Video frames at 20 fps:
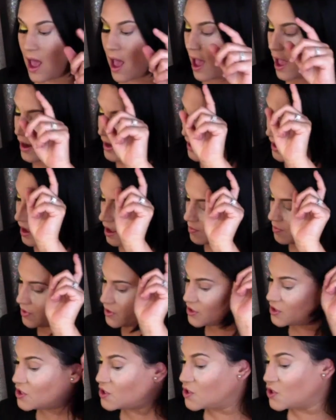on
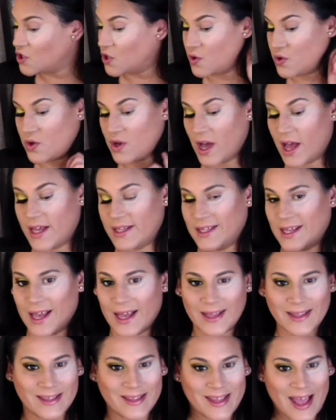camera to show you guys
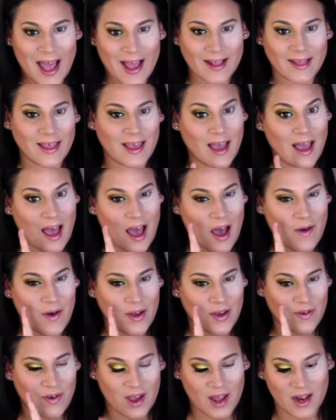exactly how I
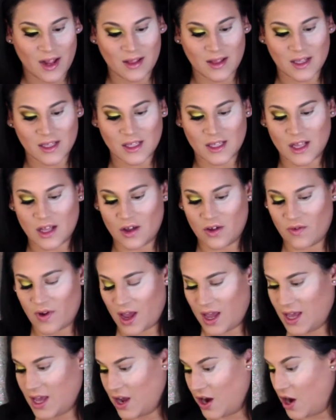created this look
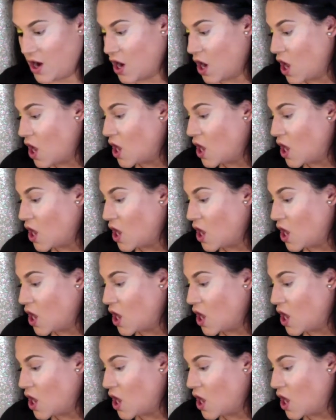right here.